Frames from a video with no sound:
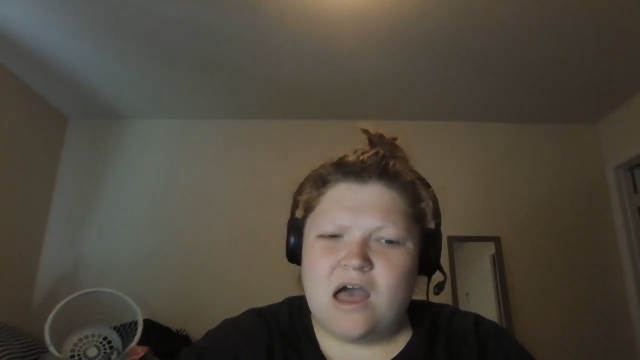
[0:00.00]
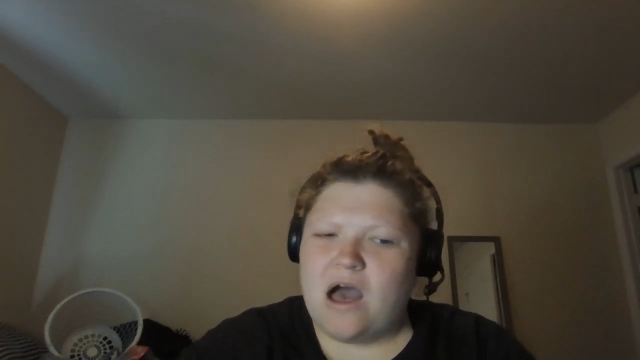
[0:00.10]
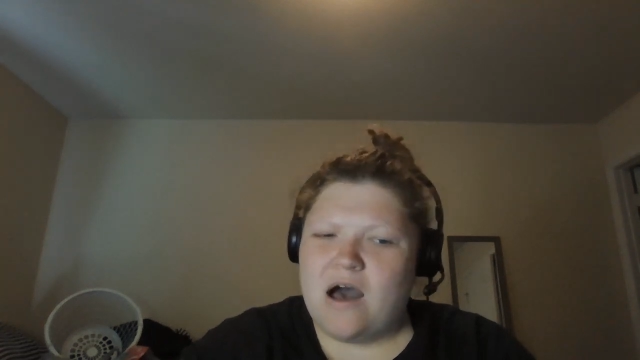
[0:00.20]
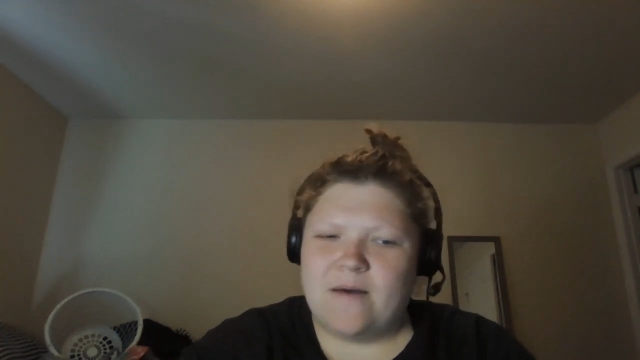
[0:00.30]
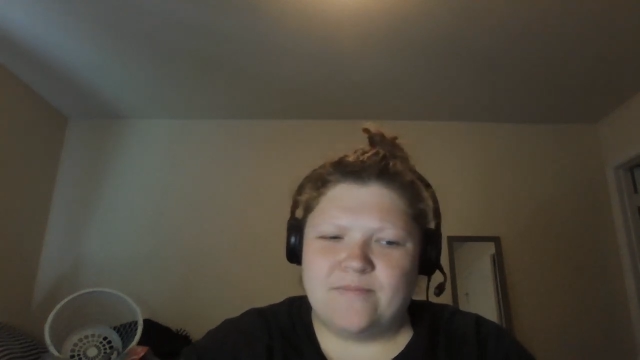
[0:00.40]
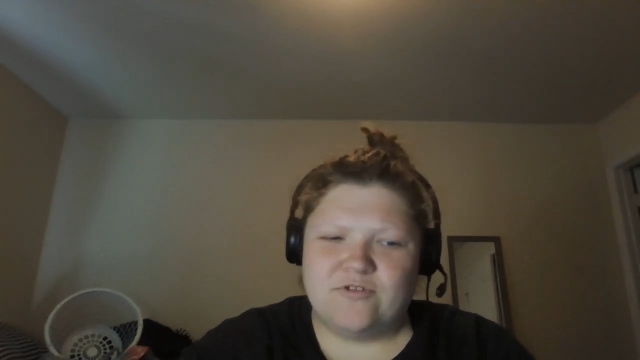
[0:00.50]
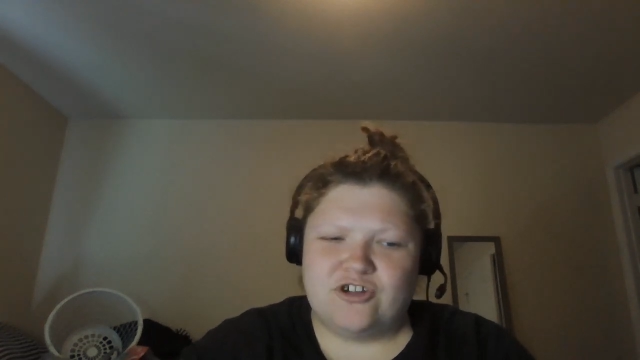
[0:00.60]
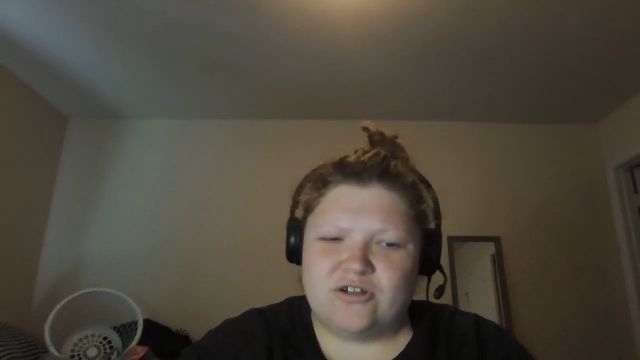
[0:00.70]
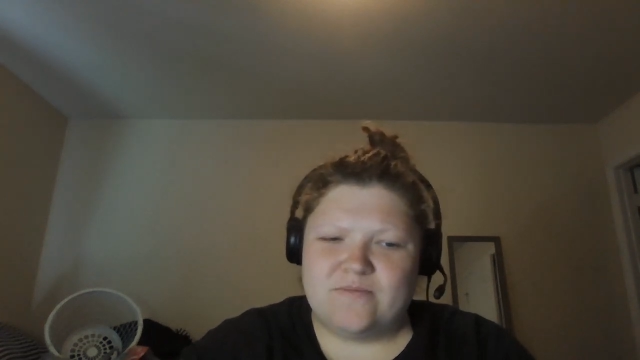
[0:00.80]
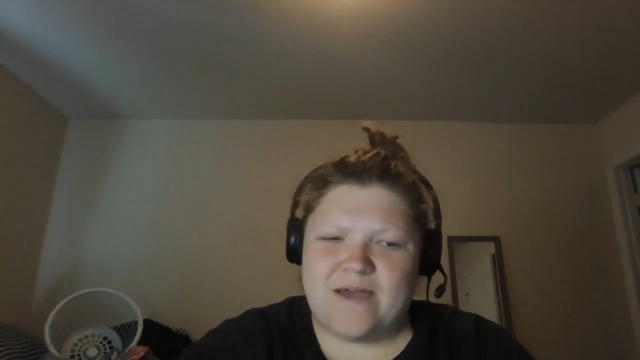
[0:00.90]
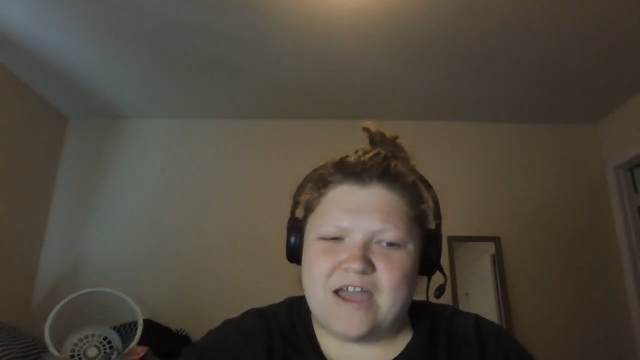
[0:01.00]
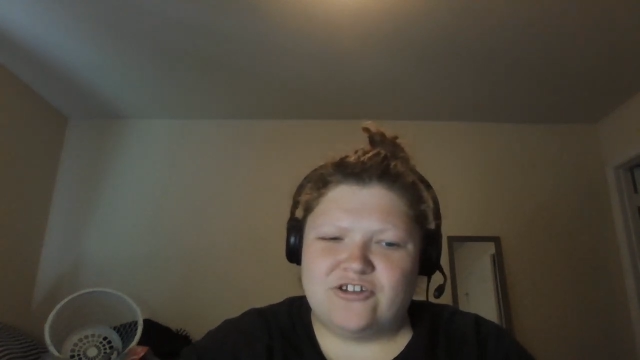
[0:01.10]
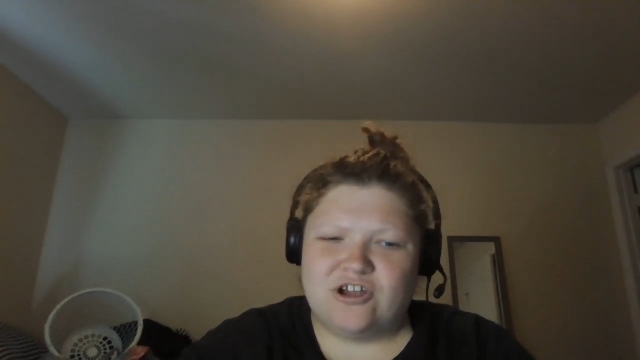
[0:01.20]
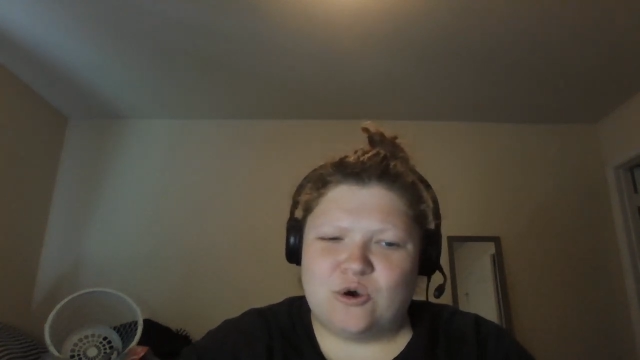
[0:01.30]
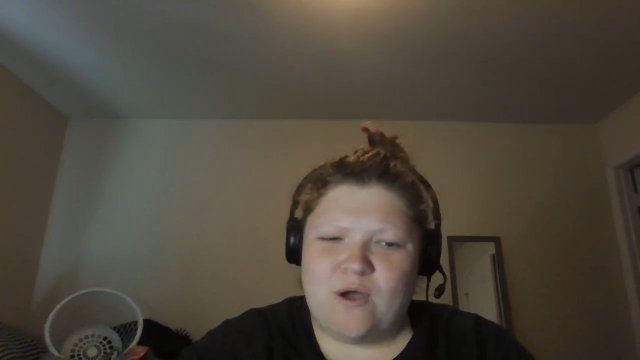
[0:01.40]
Joe
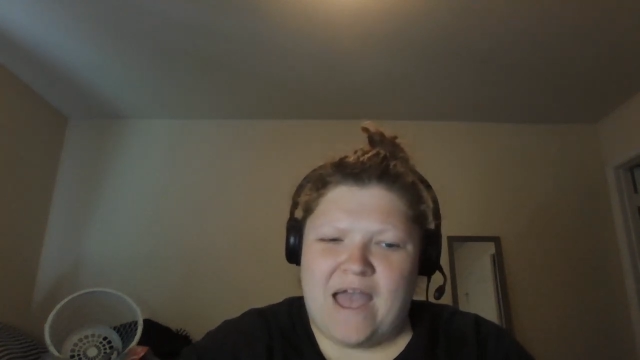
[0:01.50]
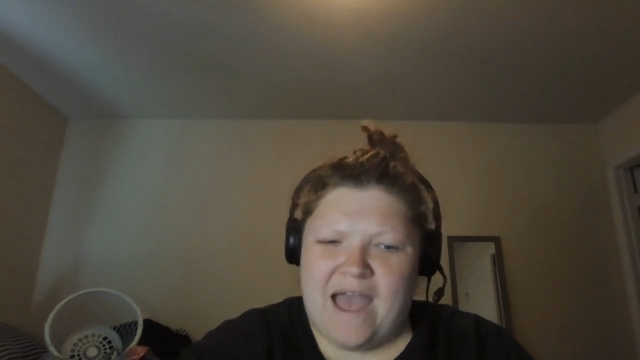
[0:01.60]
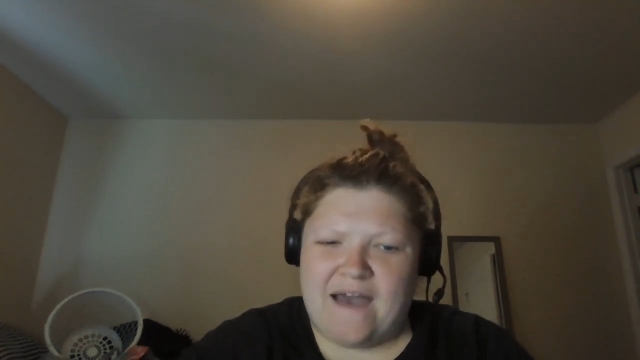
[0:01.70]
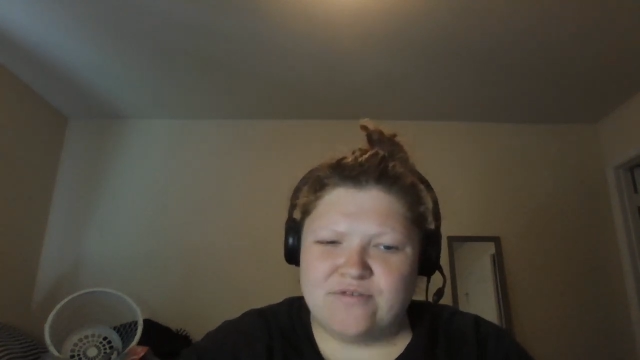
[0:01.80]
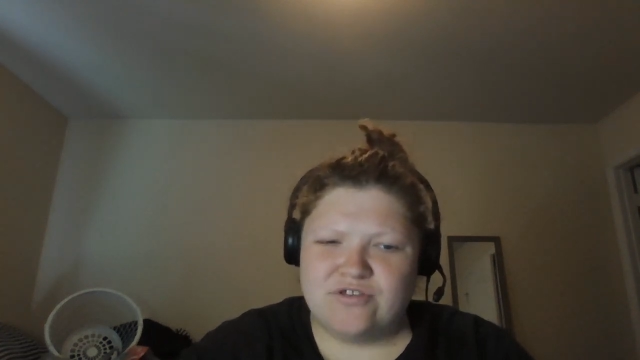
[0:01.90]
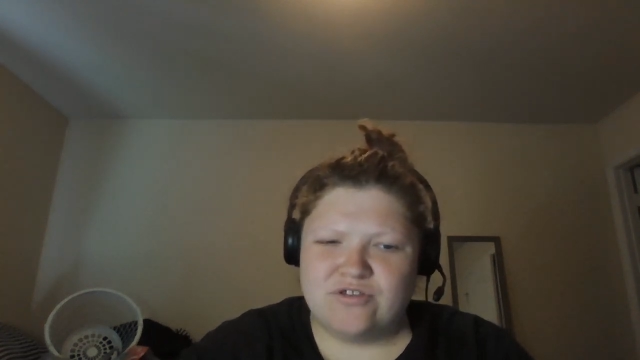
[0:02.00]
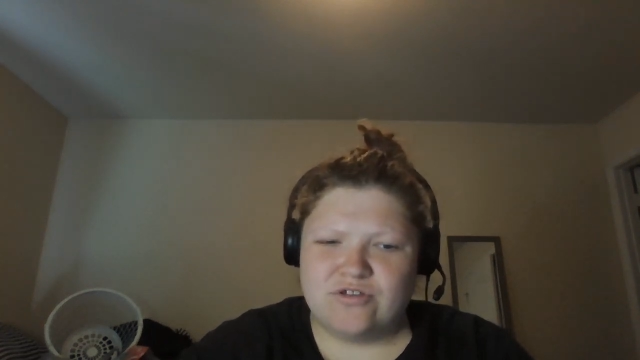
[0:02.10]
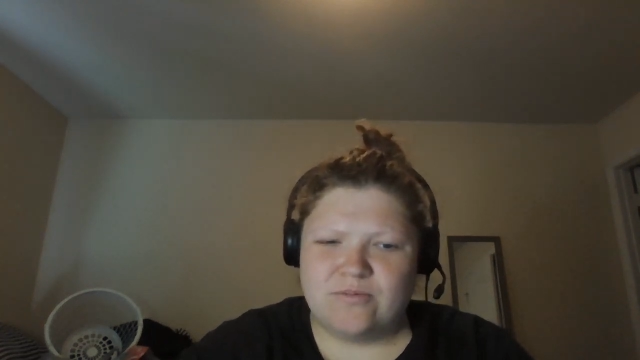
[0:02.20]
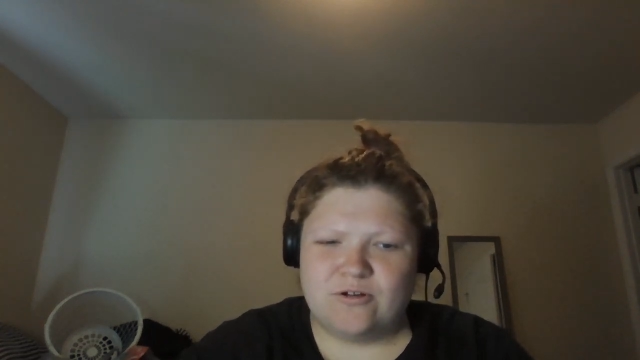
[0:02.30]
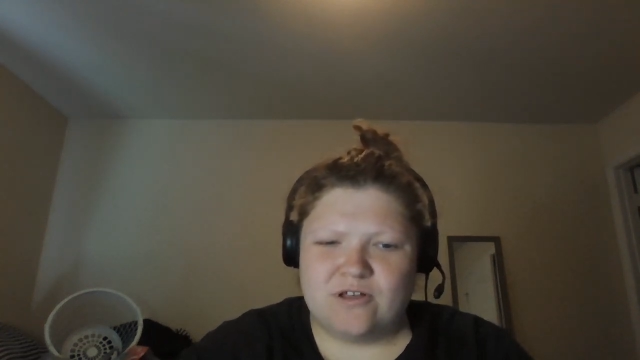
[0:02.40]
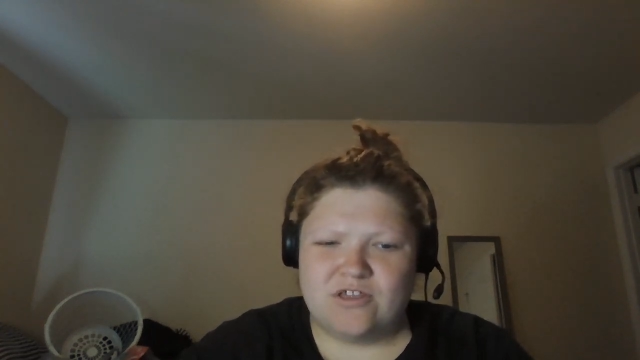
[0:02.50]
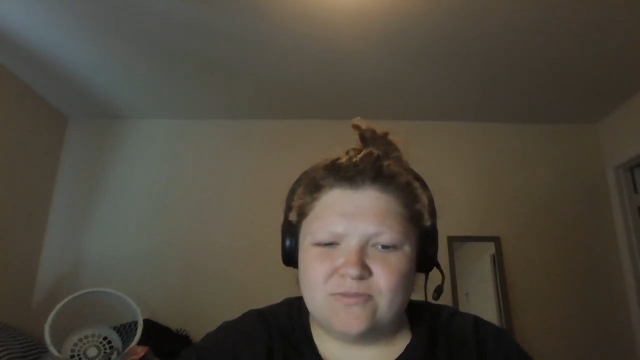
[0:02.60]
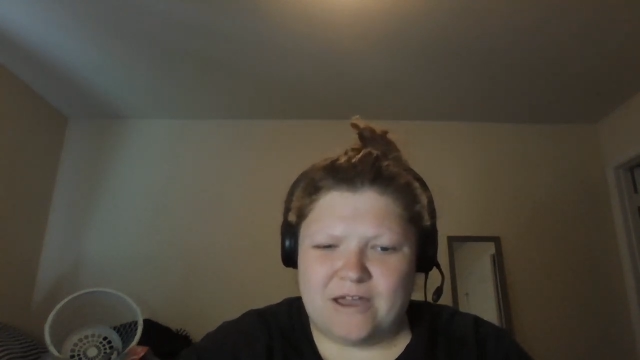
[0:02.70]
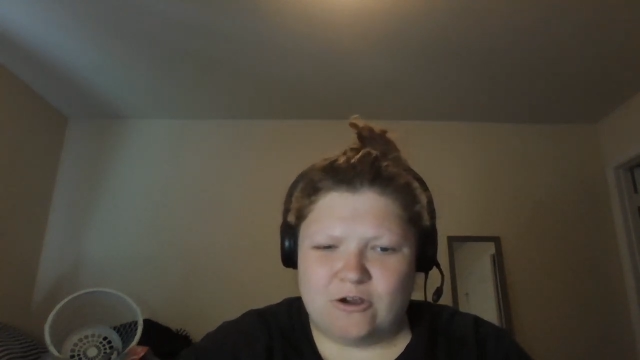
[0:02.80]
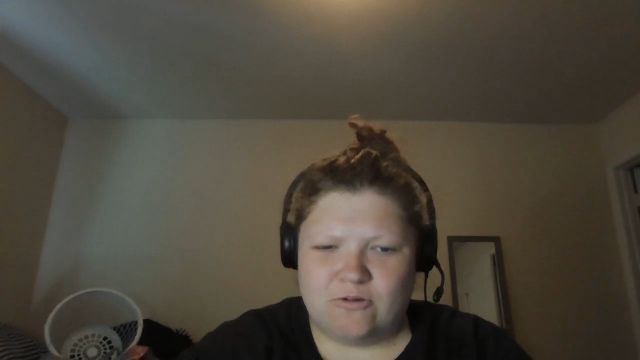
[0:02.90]
DiMaggio, half-sister
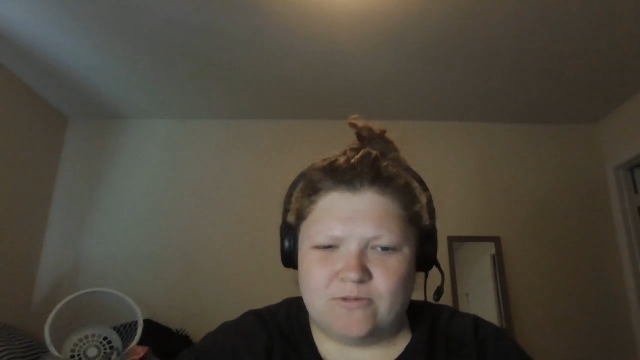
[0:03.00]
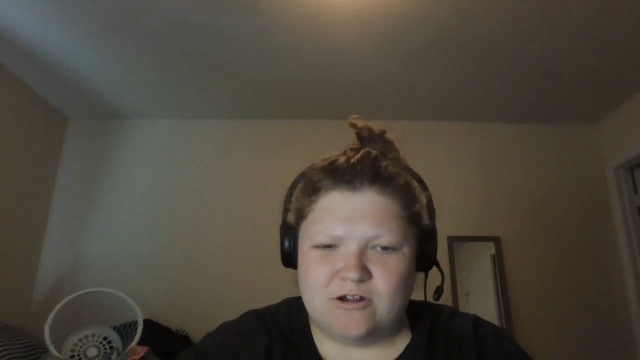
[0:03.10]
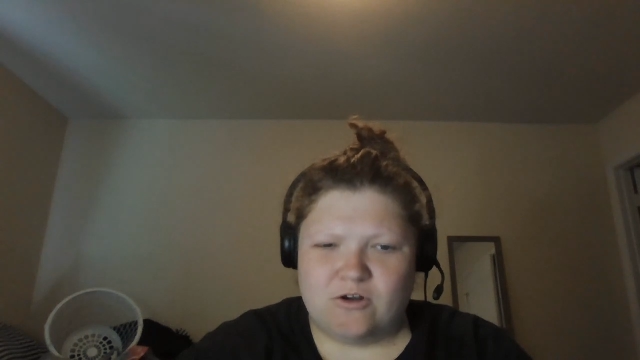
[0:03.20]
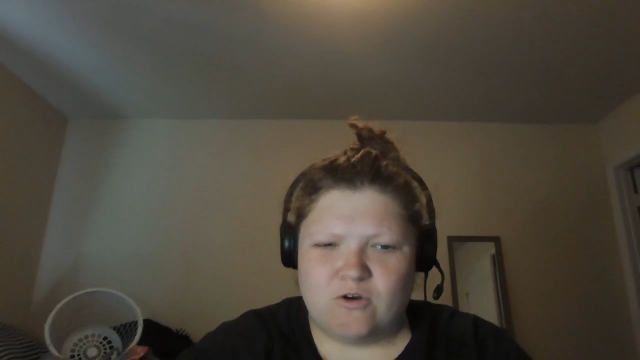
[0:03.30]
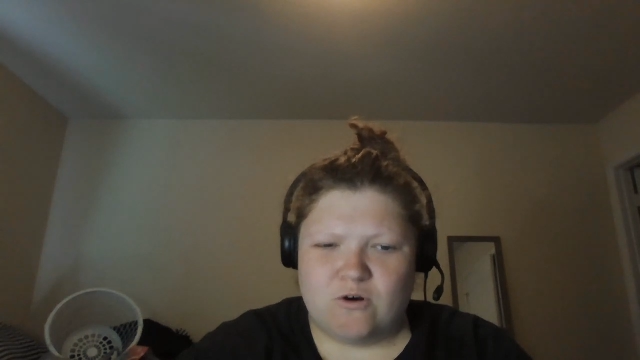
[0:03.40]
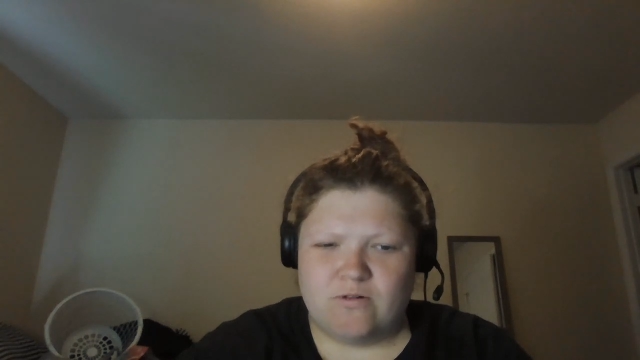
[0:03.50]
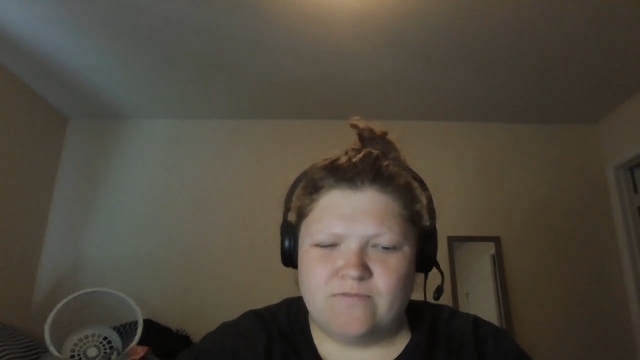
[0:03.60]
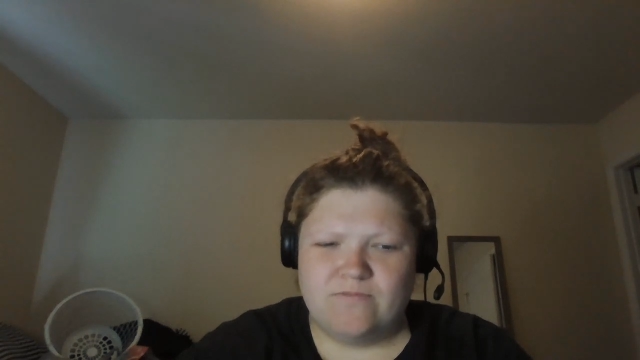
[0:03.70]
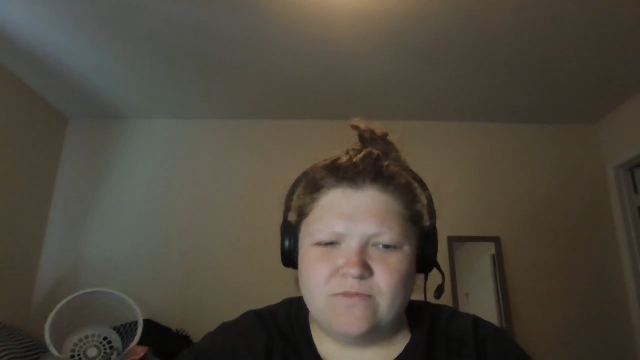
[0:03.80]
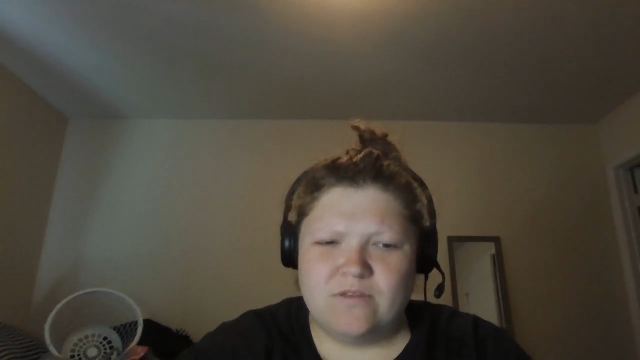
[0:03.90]
Bernice Baker, Miracle,